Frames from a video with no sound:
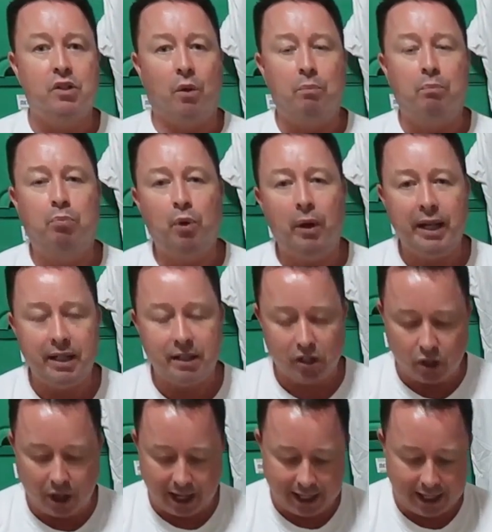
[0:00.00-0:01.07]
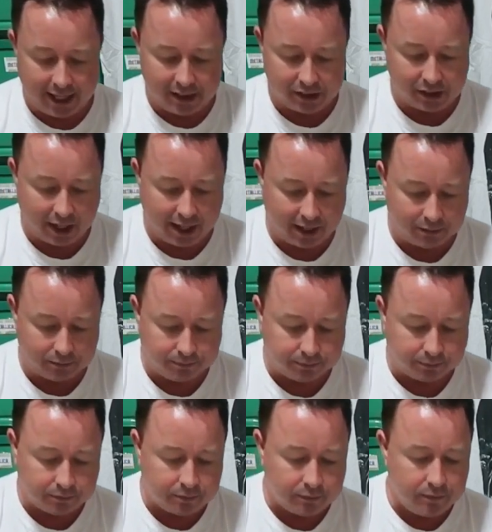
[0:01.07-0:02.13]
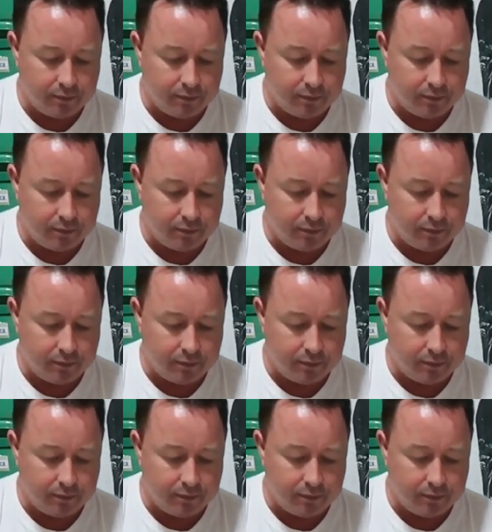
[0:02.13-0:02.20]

So, brilliant track, Kingslayer.